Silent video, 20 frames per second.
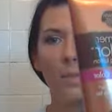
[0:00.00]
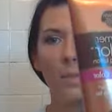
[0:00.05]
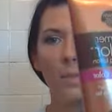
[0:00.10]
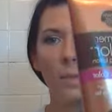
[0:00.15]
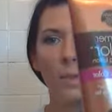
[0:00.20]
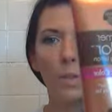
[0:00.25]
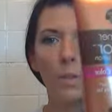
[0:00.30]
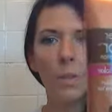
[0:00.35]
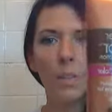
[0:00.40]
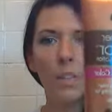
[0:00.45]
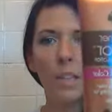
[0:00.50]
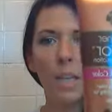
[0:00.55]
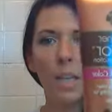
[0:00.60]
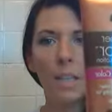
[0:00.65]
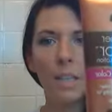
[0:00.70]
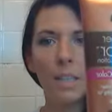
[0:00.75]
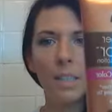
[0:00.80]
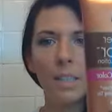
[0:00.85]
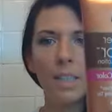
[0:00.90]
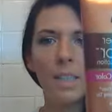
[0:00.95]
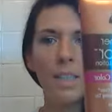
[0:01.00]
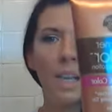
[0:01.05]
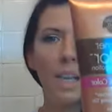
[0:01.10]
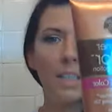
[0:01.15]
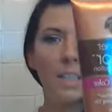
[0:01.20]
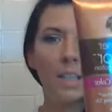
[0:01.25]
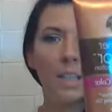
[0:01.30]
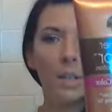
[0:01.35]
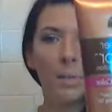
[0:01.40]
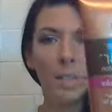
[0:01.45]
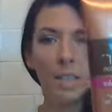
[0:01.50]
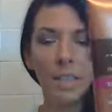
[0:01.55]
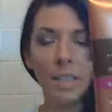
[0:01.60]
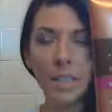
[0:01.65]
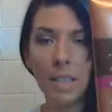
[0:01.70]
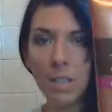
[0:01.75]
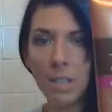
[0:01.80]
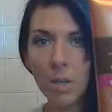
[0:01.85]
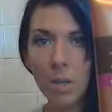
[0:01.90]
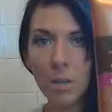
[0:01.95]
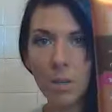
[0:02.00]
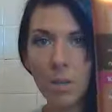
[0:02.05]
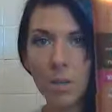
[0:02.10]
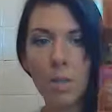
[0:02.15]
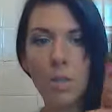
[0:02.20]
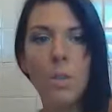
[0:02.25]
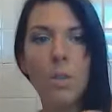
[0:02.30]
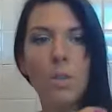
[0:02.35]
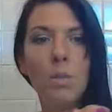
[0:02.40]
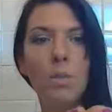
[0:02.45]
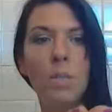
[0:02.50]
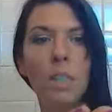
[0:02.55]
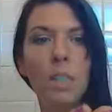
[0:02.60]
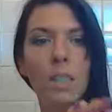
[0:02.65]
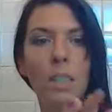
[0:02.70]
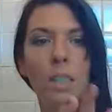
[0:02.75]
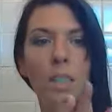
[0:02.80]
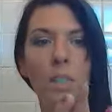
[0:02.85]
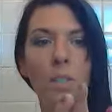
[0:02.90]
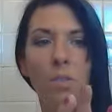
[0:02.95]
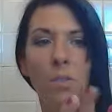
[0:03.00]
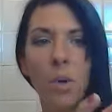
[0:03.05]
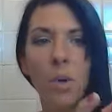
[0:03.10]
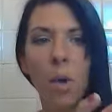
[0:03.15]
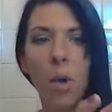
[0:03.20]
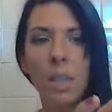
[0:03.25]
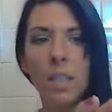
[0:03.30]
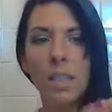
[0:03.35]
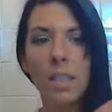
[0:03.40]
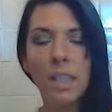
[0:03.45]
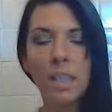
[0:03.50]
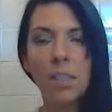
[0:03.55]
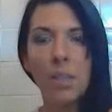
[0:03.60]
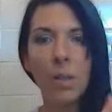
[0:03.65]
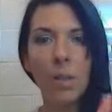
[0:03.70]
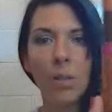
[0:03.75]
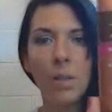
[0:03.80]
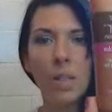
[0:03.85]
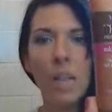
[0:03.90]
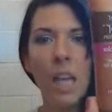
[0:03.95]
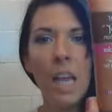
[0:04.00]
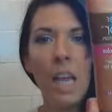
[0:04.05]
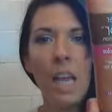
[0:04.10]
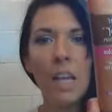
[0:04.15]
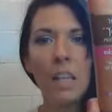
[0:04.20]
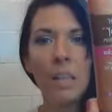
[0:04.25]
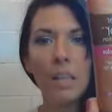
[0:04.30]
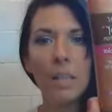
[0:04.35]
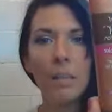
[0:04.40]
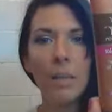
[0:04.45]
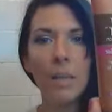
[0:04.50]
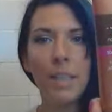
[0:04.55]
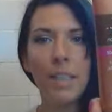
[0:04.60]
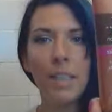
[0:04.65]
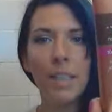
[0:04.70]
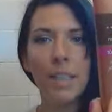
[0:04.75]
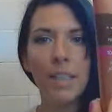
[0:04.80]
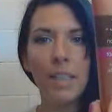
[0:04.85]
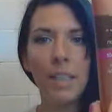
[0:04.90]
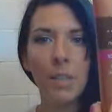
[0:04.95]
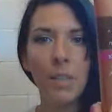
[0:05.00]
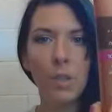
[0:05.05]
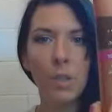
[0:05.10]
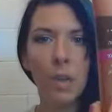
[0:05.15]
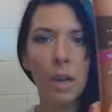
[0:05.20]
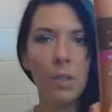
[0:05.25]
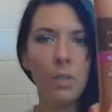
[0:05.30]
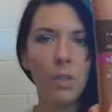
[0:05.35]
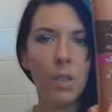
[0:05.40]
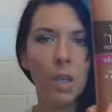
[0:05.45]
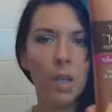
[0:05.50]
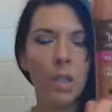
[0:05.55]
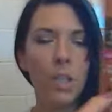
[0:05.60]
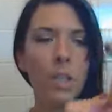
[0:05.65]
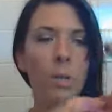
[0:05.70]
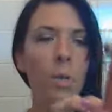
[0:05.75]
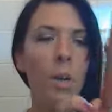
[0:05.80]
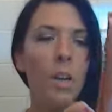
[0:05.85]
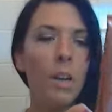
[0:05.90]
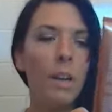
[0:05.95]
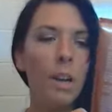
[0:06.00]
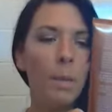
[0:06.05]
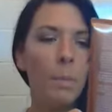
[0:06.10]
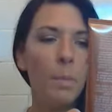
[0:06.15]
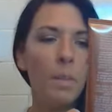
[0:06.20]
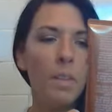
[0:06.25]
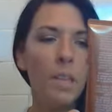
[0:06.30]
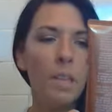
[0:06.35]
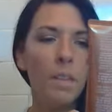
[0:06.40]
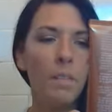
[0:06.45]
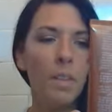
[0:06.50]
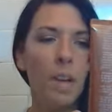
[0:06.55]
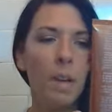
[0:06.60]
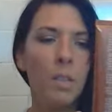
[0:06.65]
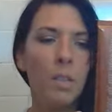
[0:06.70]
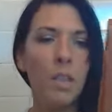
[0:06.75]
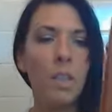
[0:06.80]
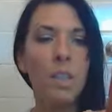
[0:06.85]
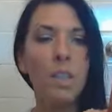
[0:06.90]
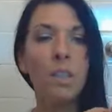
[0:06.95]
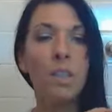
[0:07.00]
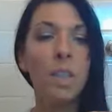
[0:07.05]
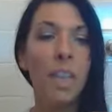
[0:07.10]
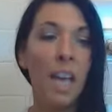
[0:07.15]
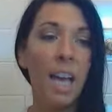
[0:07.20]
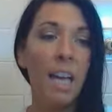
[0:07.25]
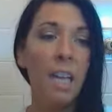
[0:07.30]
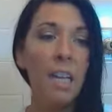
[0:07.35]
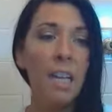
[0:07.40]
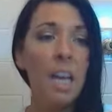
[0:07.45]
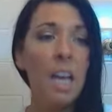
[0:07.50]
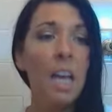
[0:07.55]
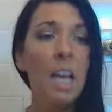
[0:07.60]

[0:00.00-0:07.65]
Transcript: for the type, this does not tell you what skin tone you can use, because this is for all skin tones. This basically tells you how dark you are, I believe, how dark you'll get.